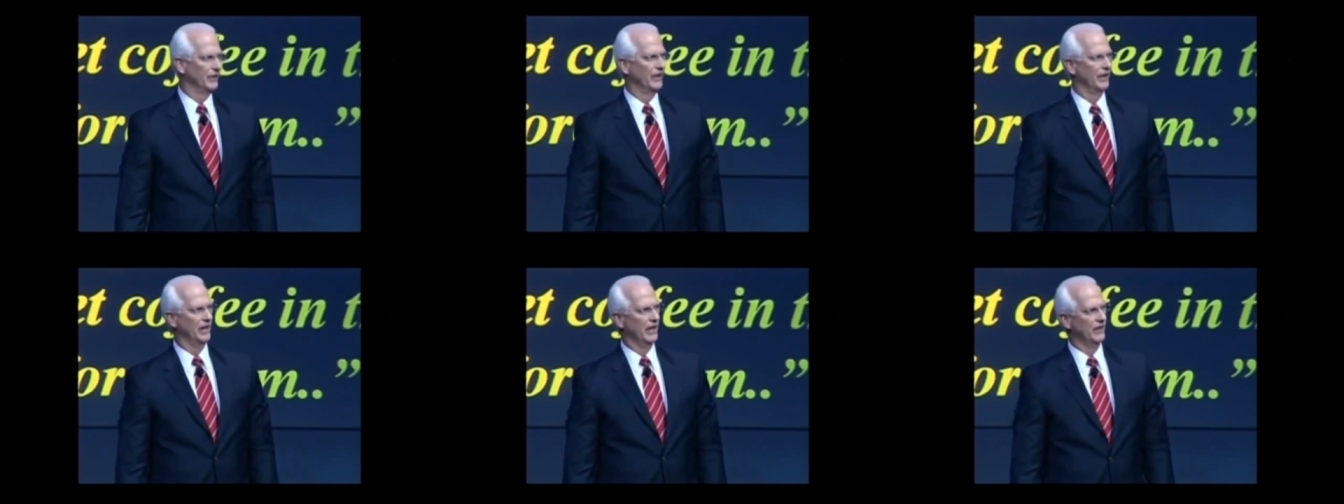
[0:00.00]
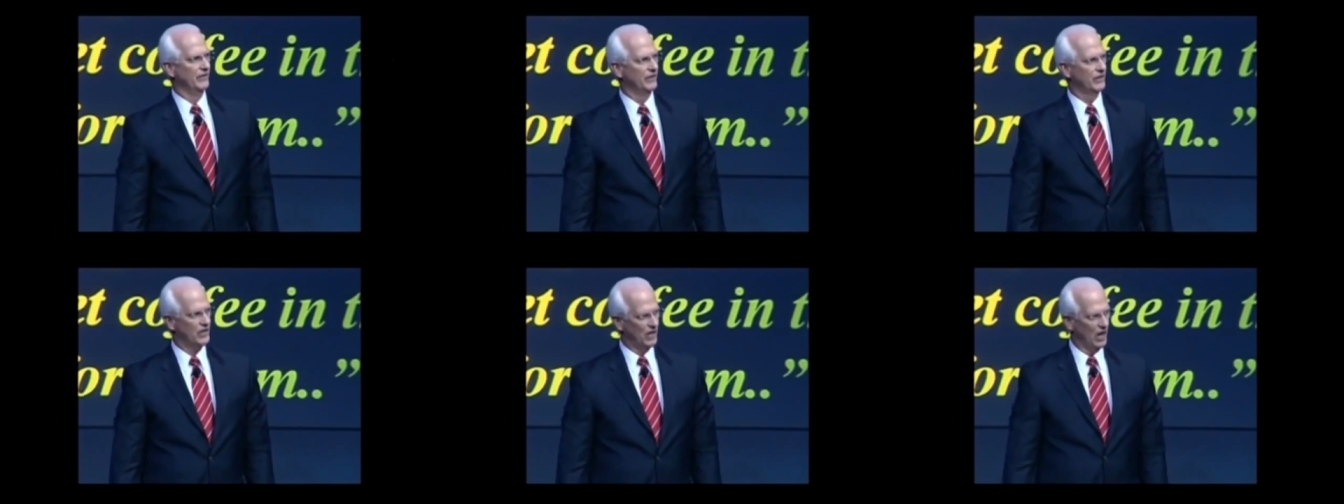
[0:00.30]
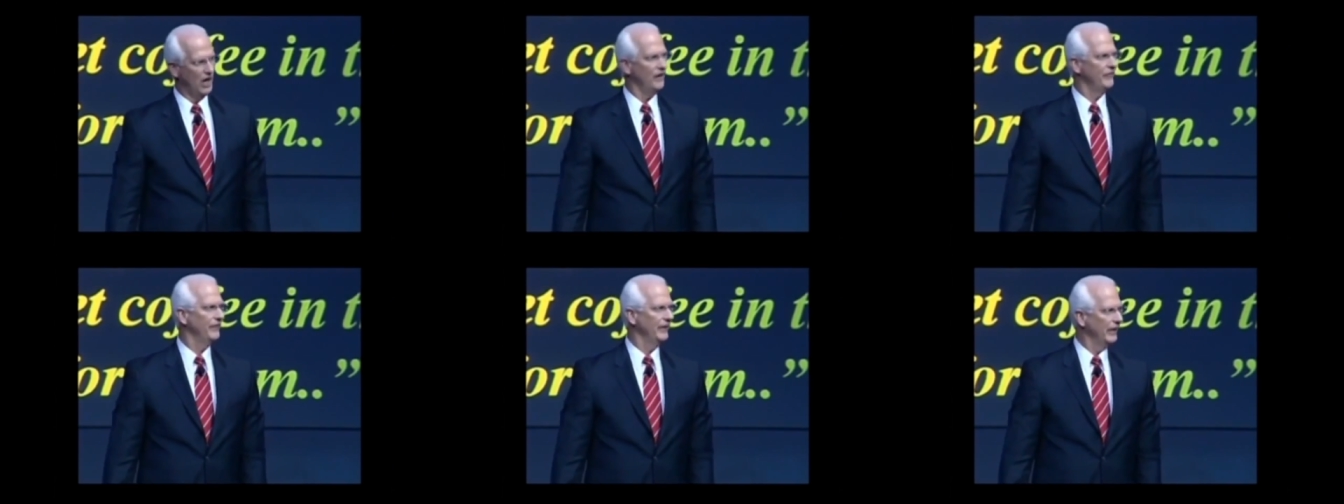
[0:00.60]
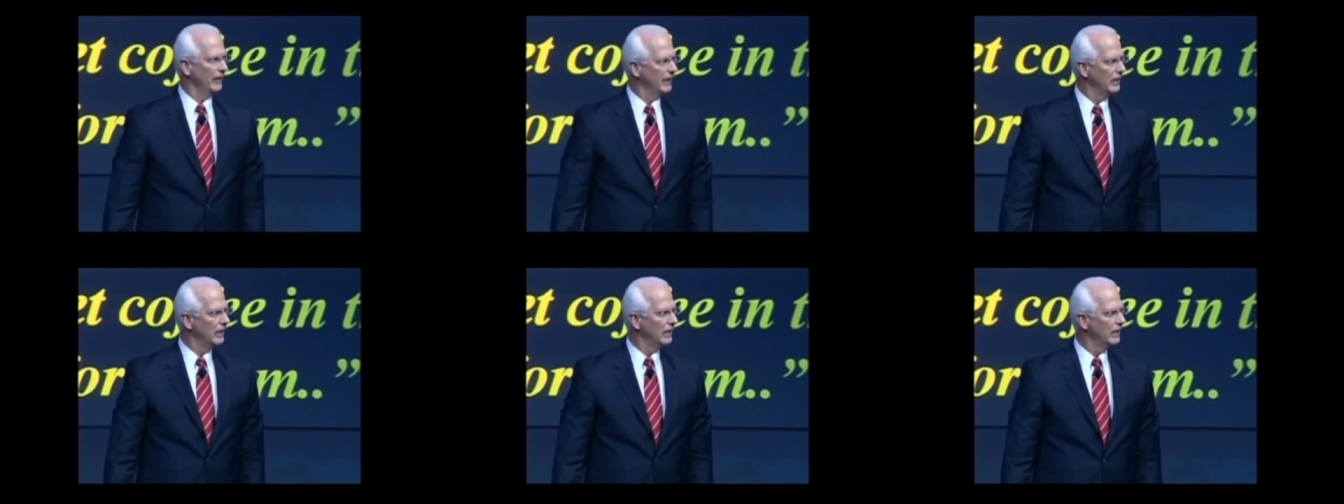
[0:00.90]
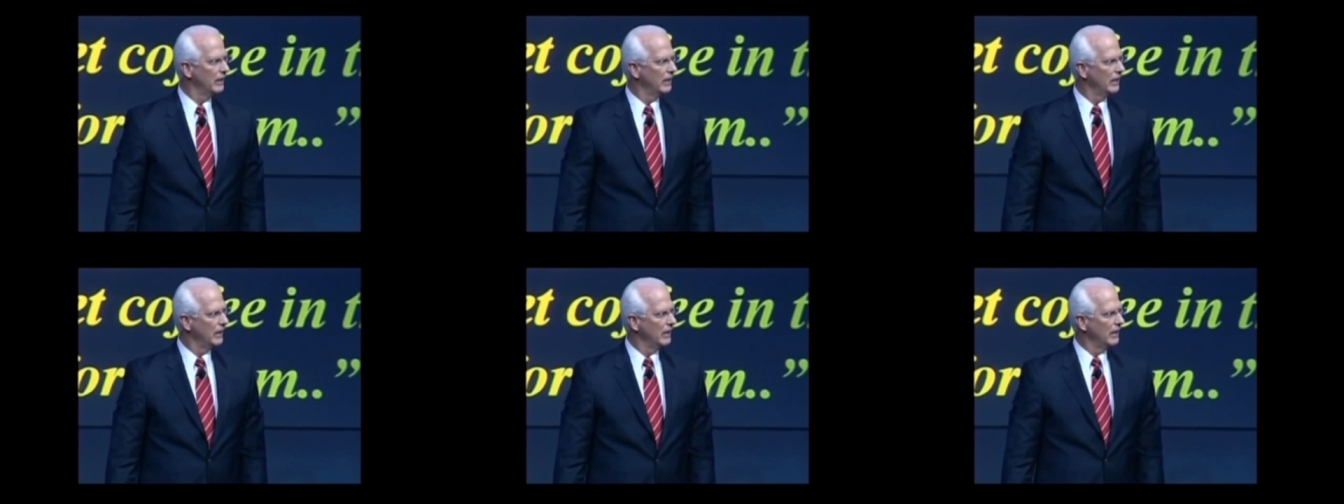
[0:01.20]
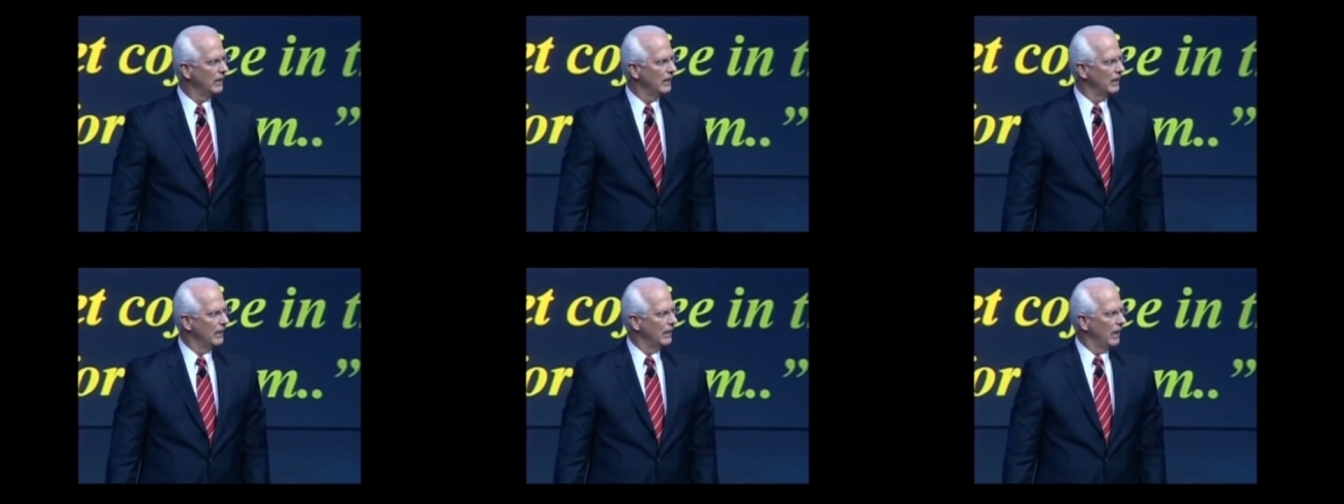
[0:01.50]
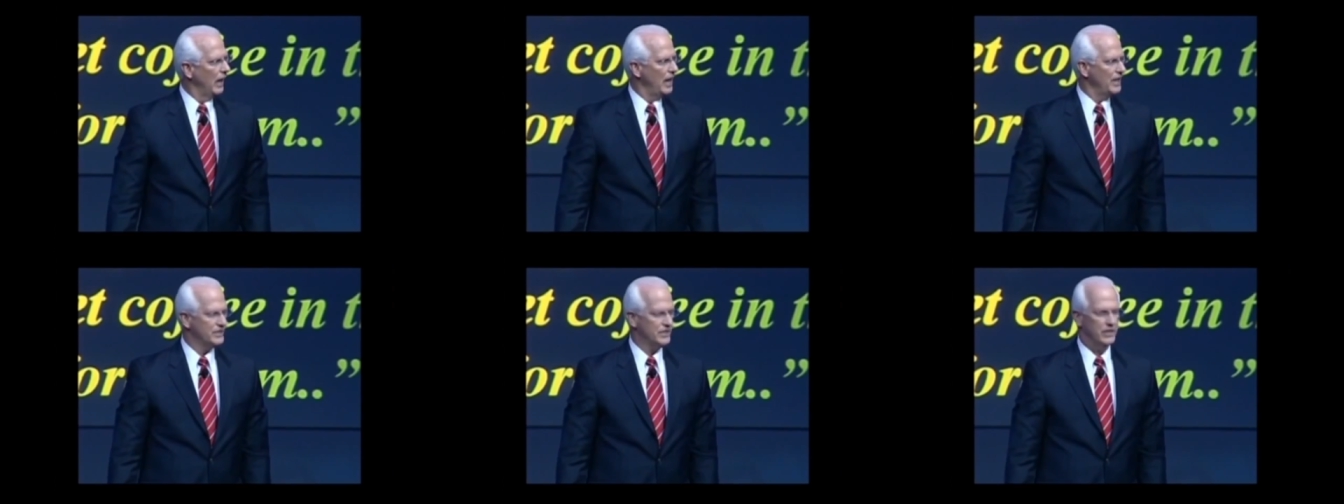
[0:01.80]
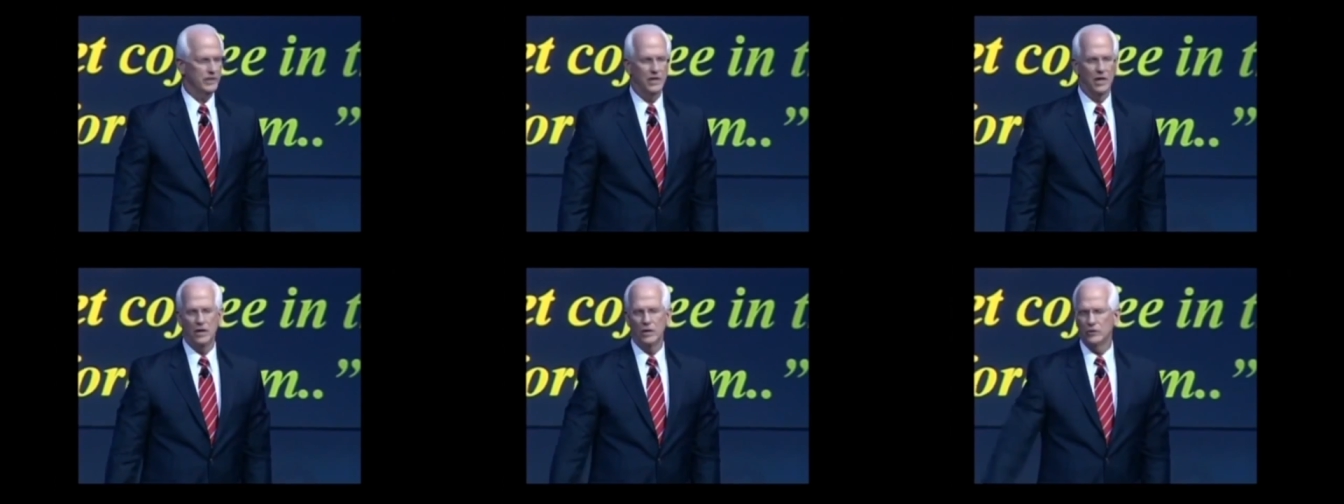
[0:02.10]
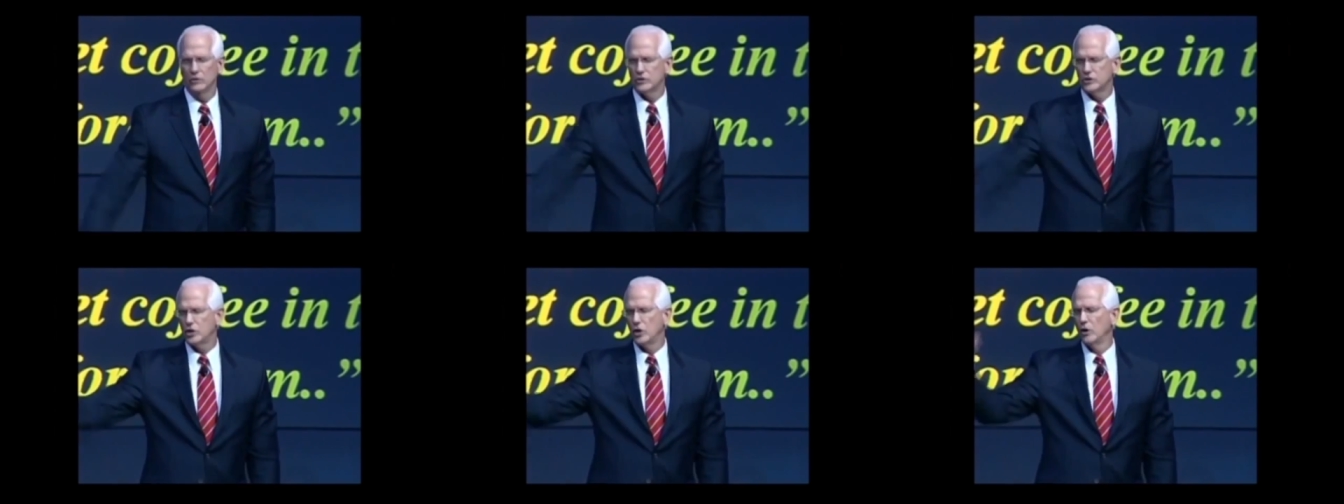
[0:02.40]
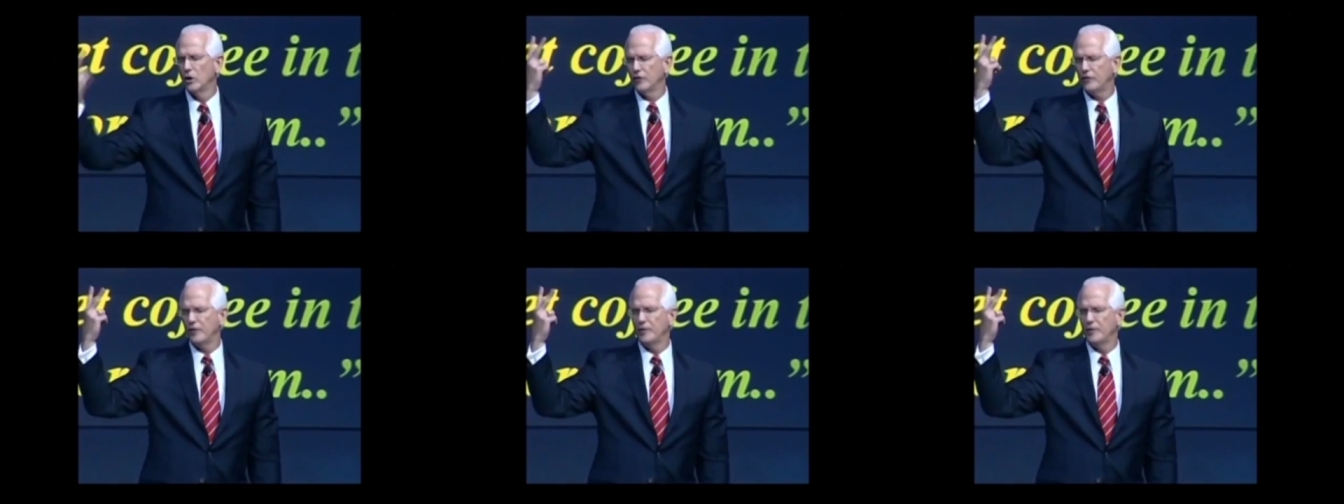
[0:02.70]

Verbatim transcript: in the Barricade Inn Social Centre on Parnell Street.